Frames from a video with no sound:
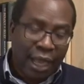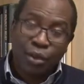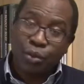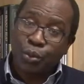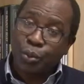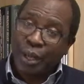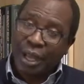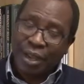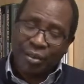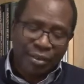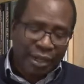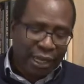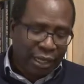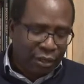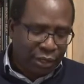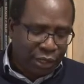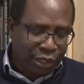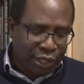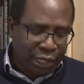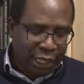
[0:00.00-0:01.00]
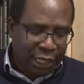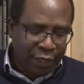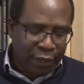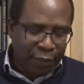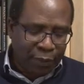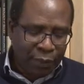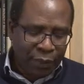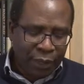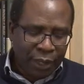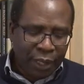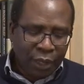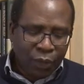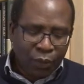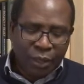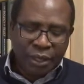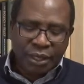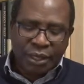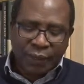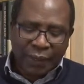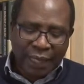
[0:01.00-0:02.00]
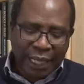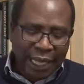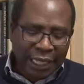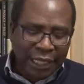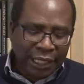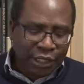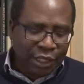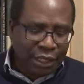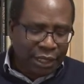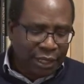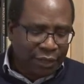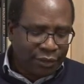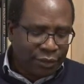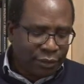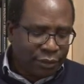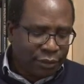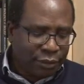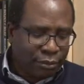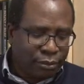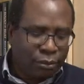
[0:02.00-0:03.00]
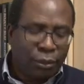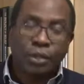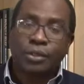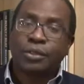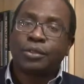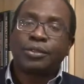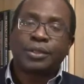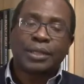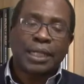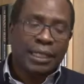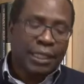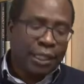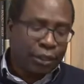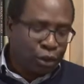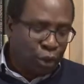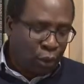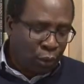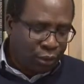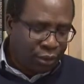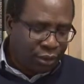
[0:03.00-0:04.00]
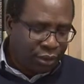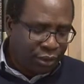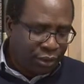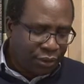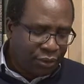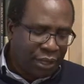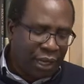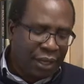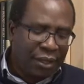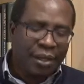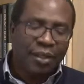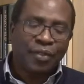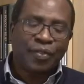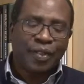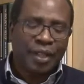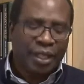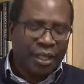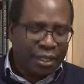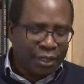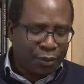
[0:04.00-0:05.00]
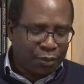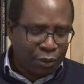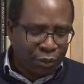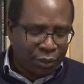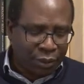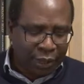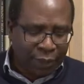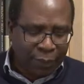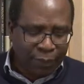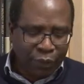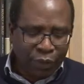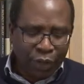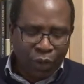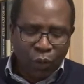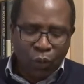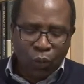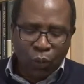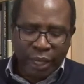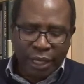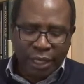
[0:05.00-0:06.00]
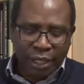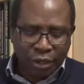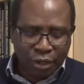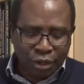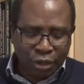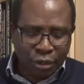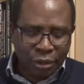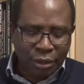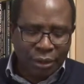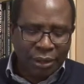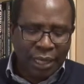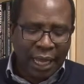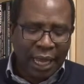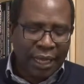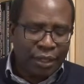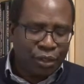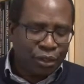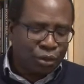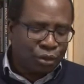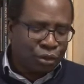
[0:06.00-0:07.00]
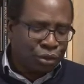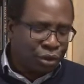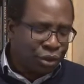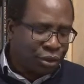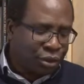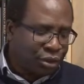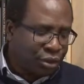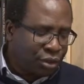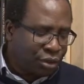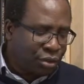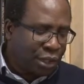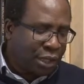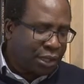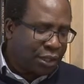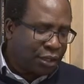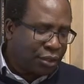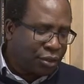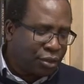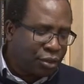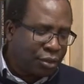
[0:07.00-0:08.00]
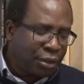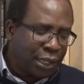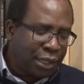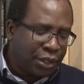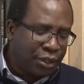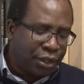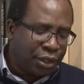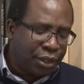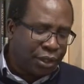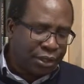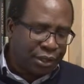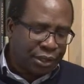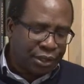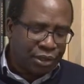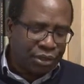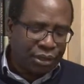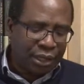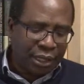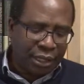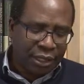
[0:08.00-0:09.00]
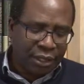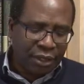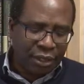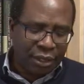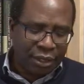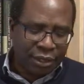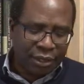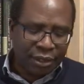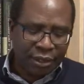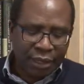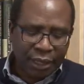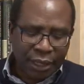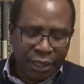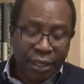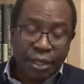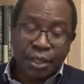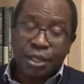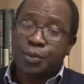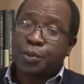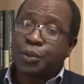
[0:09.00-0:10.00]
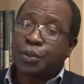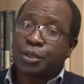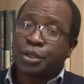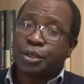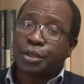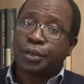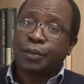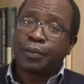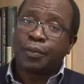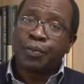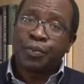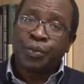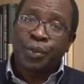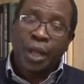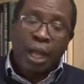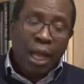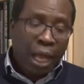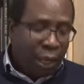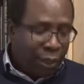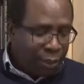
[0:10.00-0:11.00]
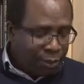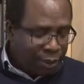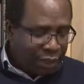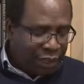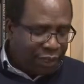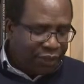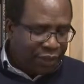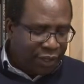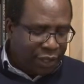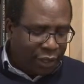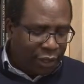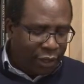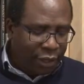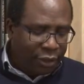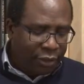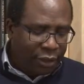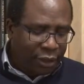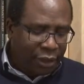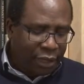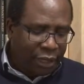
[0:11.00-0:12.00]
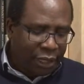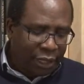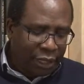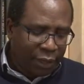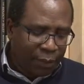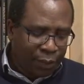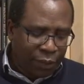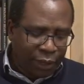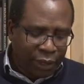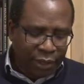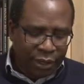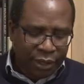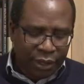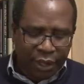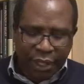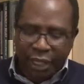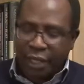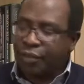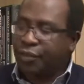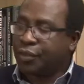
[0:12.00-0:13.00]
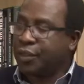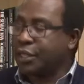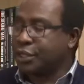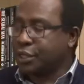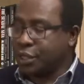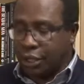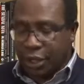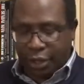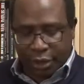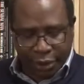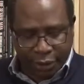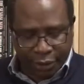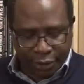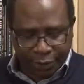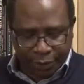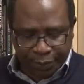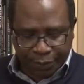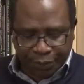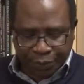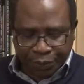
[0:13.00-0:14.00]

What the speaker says: Do we have regular checkup? What is our energy level? Muscles, are they toned? Regular fitness program, weight control, diet, nutrition, stress control, endurance and strength, and others. Spiritual, our belief in God, inner peace, influence on others.